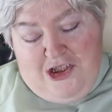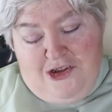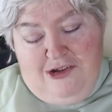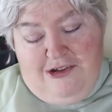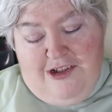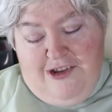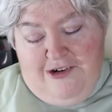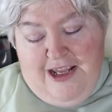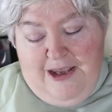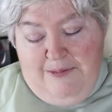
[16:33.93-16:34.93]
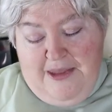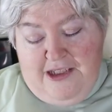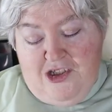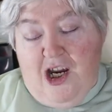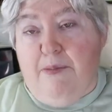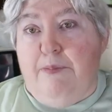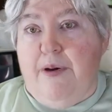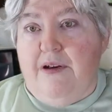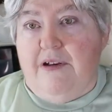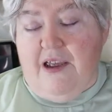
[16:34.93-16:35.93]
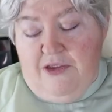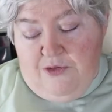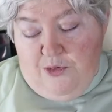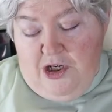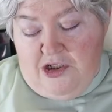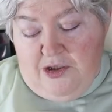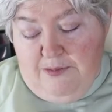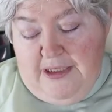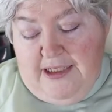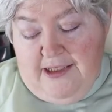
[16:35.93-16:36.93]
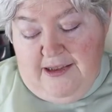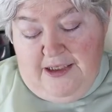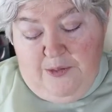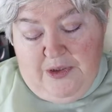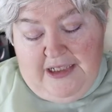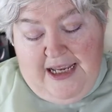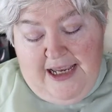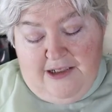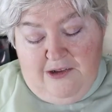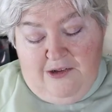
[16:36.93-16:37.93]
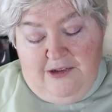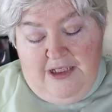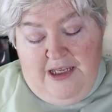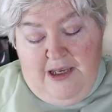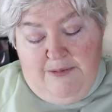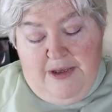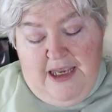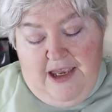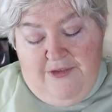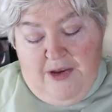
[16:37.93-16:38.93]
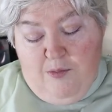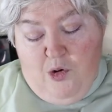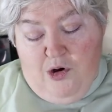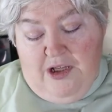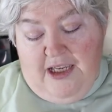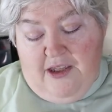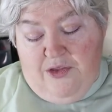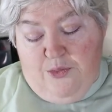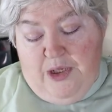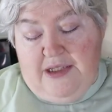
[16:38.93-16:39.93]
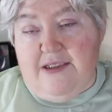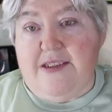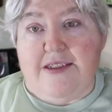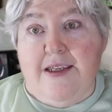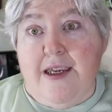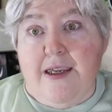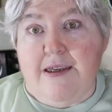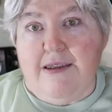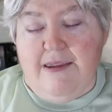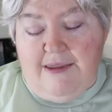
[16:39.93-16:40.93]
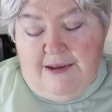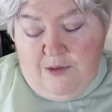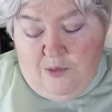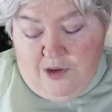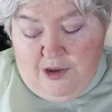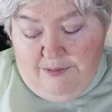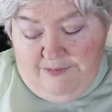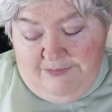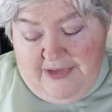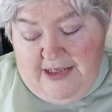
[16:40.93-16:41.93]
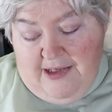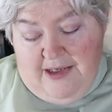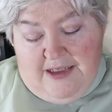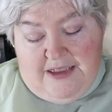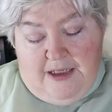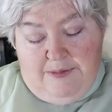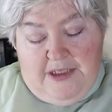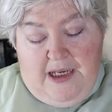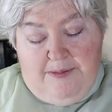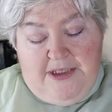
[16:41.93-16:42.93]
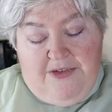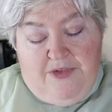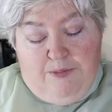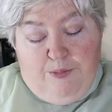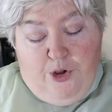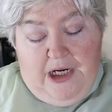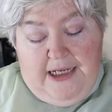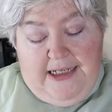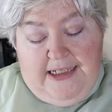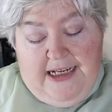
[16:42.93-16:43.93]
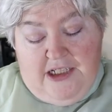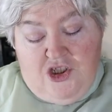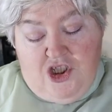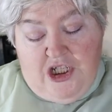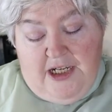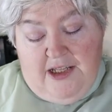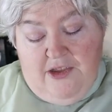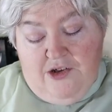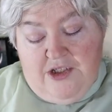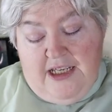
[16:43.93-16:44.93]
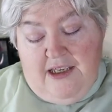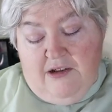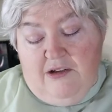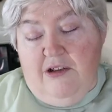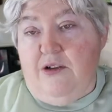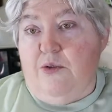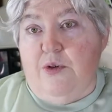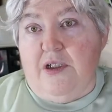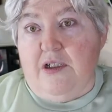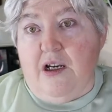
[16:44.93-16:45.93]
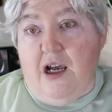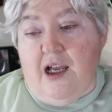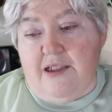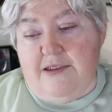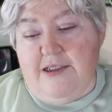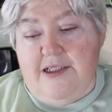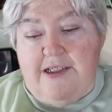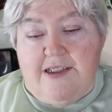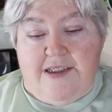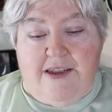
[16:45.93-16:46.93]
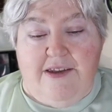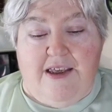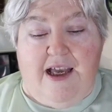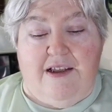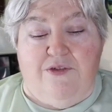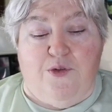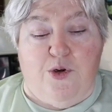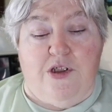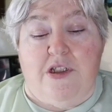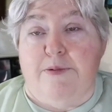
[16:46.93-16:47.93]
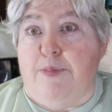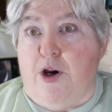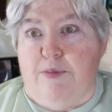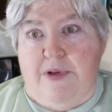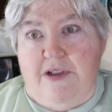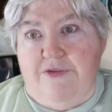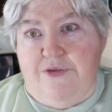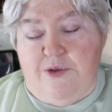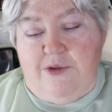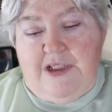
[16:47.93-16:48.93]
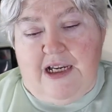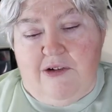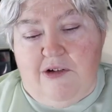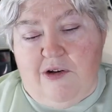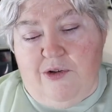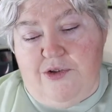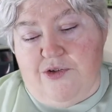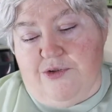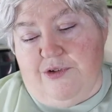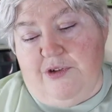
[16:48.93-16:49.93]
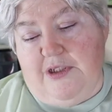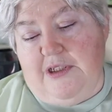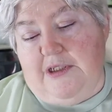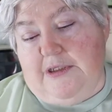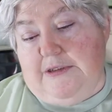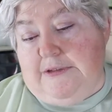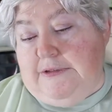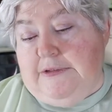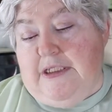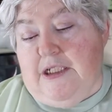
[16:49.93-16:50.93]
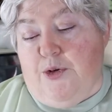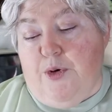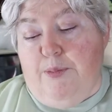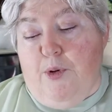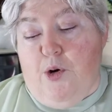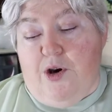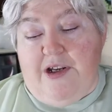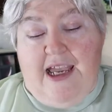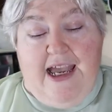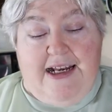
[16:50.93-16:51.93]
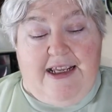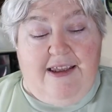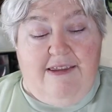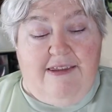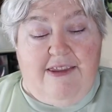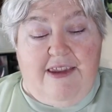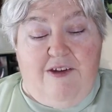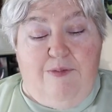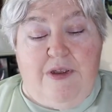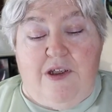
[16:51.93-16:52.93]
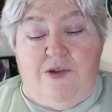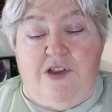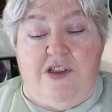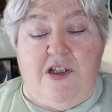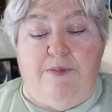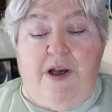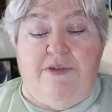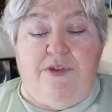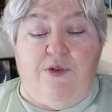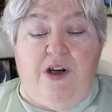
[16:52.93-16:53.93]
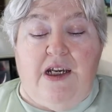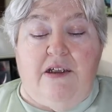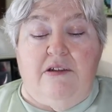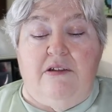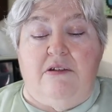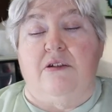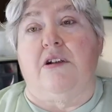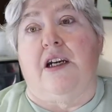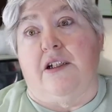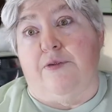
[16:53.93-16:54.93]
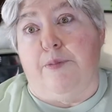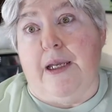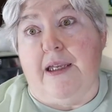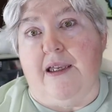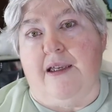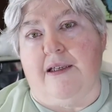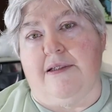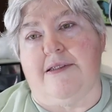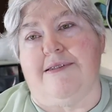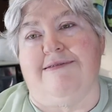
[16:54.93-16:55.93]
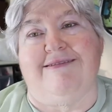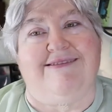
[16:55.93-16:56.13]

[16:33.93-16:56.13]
True to their name, they jump and thrush immediately when handled, behaving more like a threatened snake than a worm, sometimes even breaking and shedding their tail when caught, said the California Department of Food and Agriculture in a report, adding that they have been known to jump off the ground or out of bait cans.